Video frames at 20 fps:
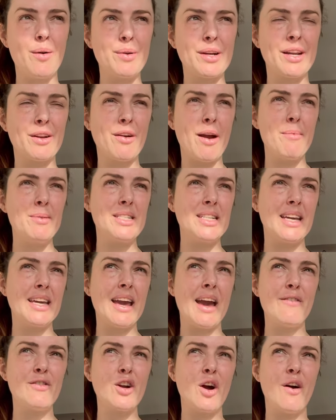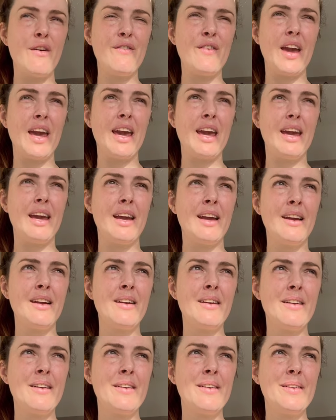We're going to grab a decaf coffee.
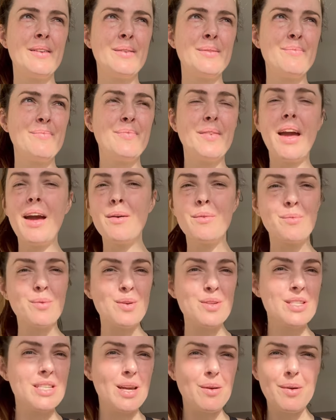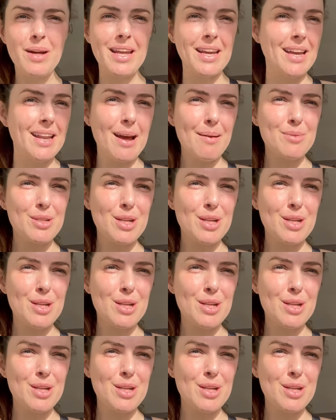Yeah, we'll see what I get up